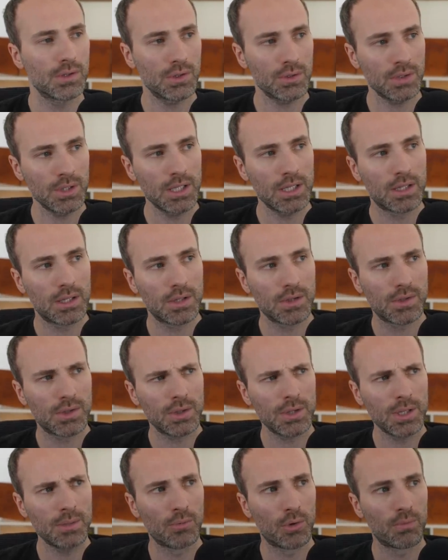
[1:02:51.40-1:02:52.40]
certainly,
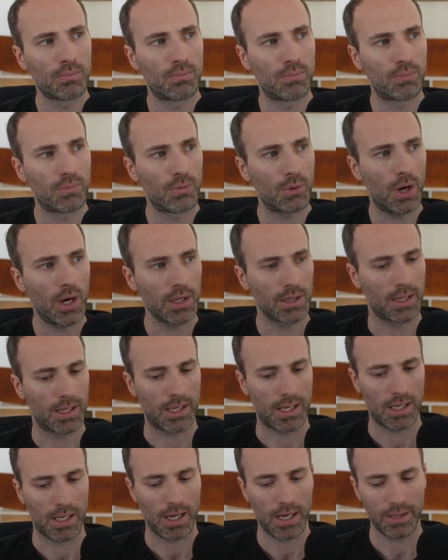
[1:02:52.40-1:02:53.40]
consulting more
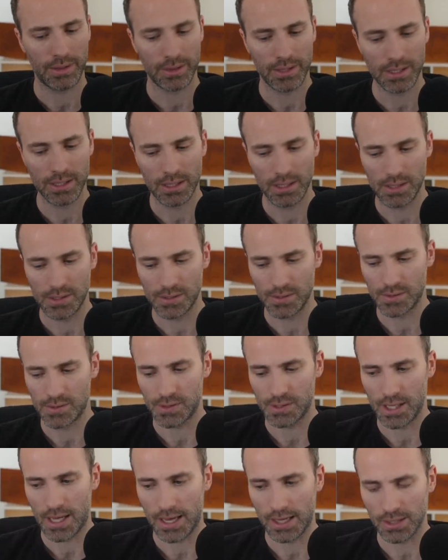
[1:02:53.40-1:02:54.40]
broadly, I think,
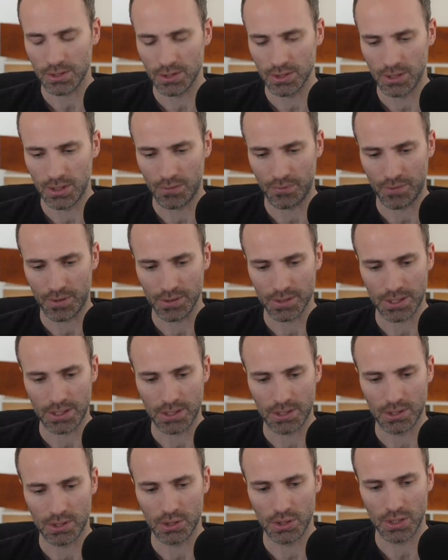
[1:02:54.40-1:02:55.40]
is actually a
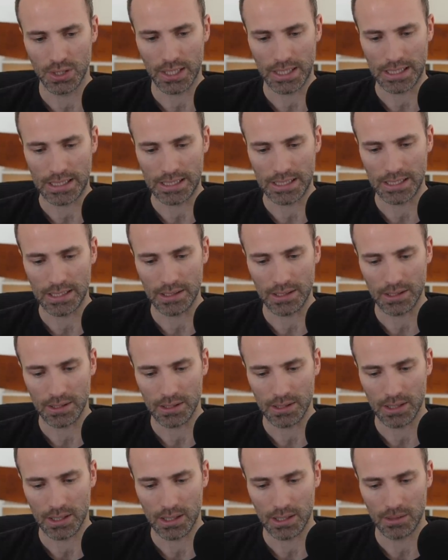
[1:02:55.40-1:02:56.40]
fairly good
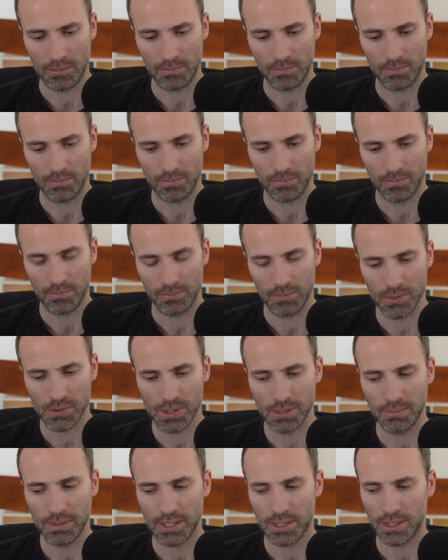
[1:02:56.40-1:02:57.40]
idea. Um,
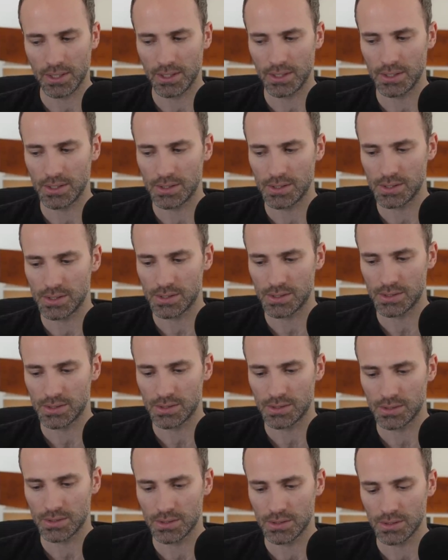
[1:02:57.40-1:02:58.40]
mostly
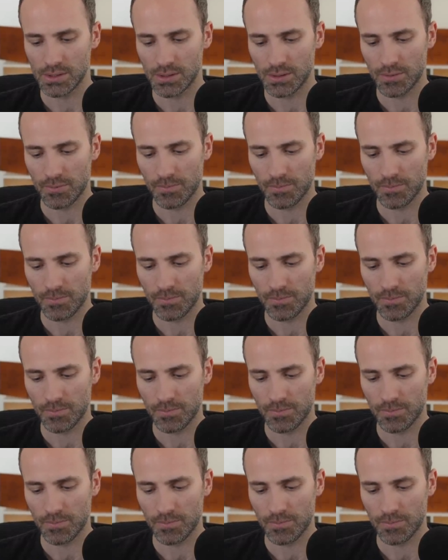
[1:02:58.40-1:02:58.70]
because